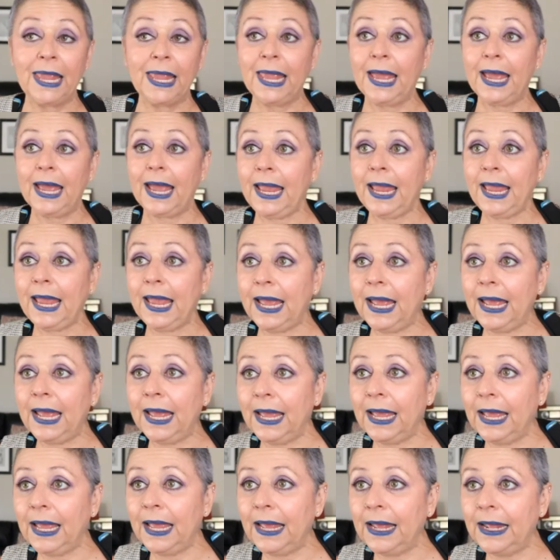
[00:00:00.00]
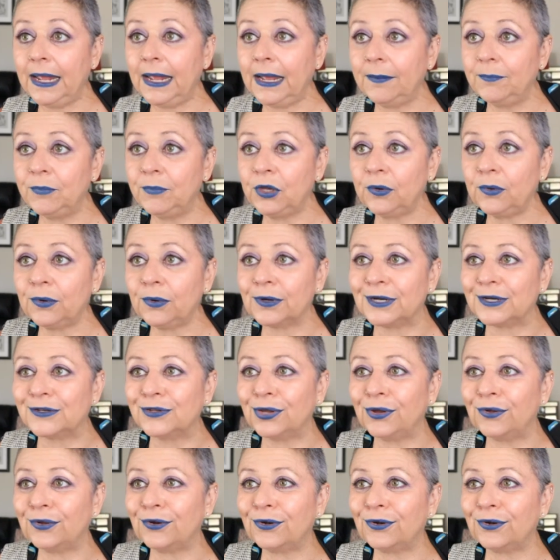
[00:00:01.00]
Um, you are a
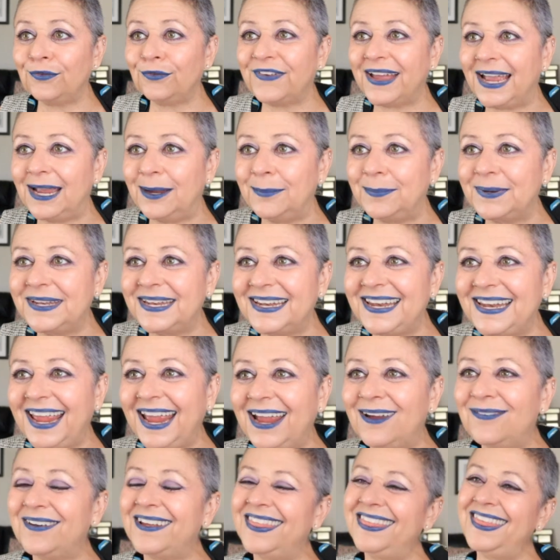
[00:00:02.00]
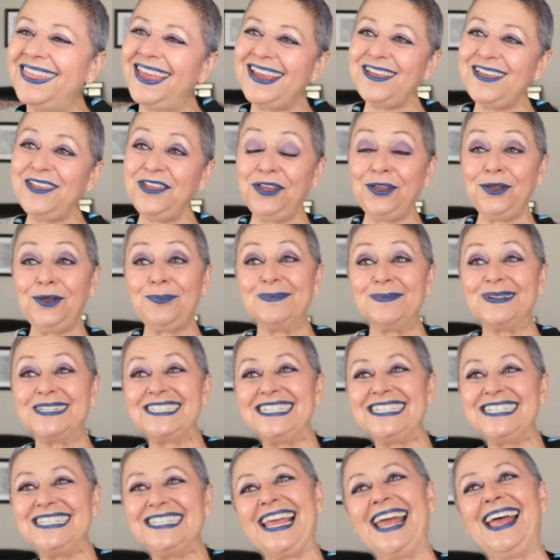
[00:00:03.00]
total vibe today. Well, thank you,
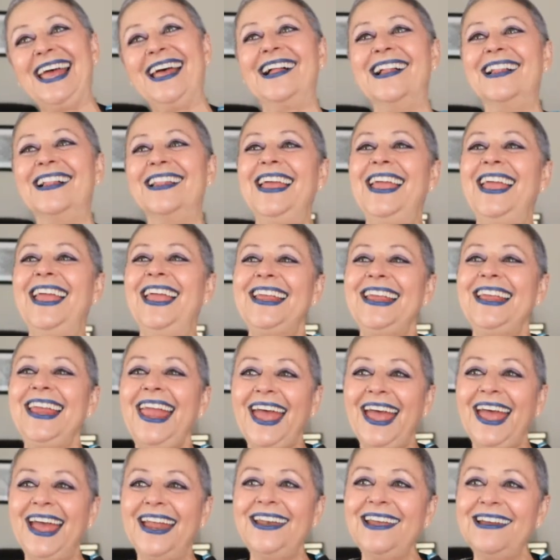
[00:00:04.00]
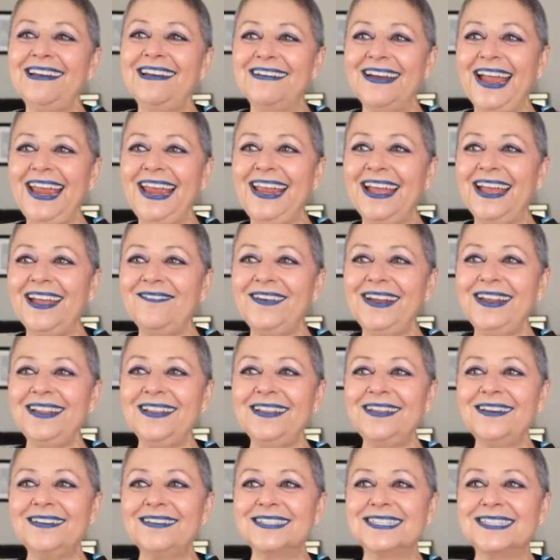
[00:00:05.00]
Michelle. Yeah, no, I got my
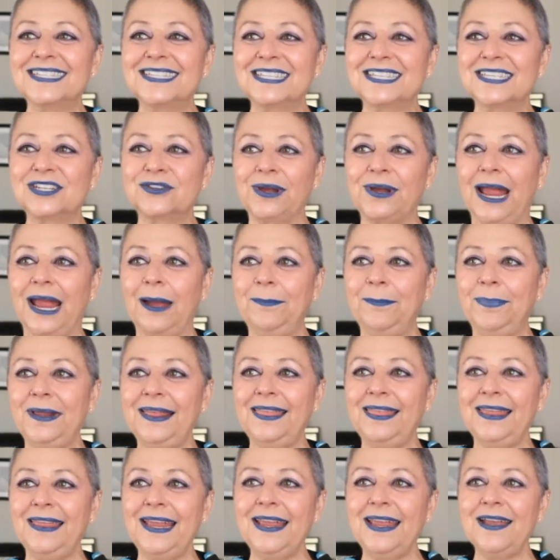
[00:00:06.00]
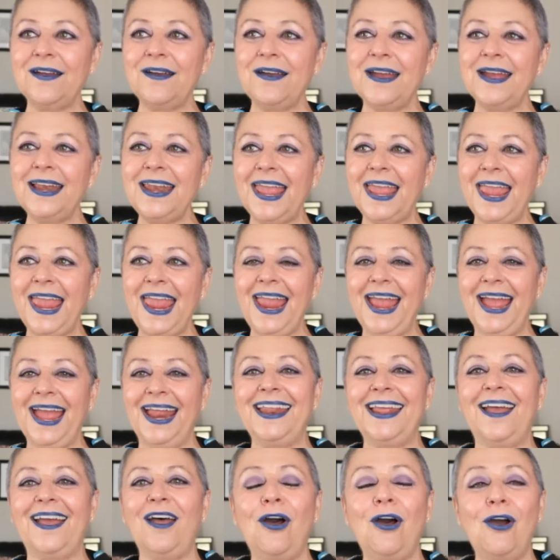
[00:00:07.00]
little strappy thing on,
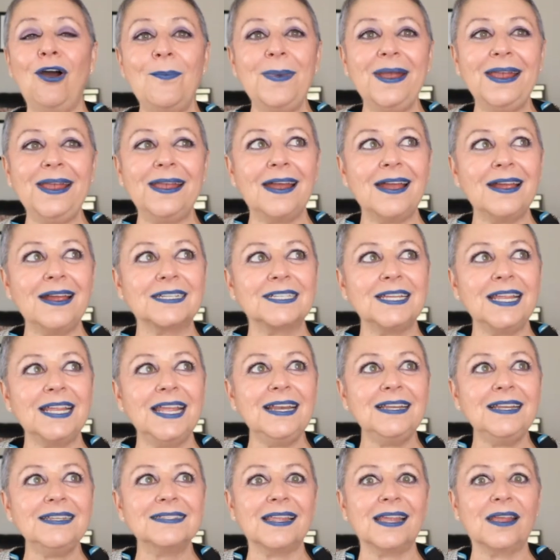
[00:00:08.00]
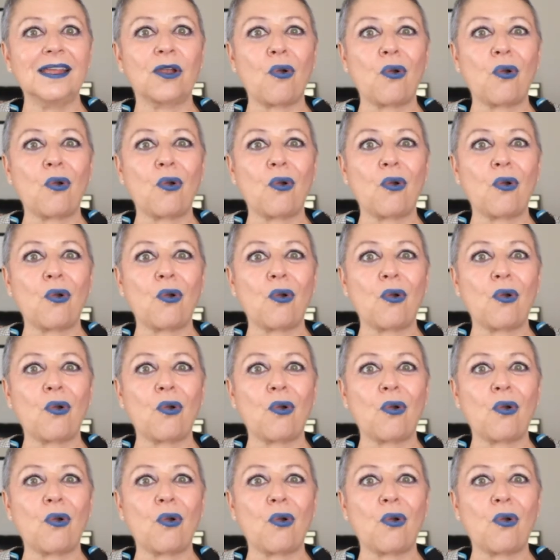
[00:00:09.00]
and oh my gosh, it is like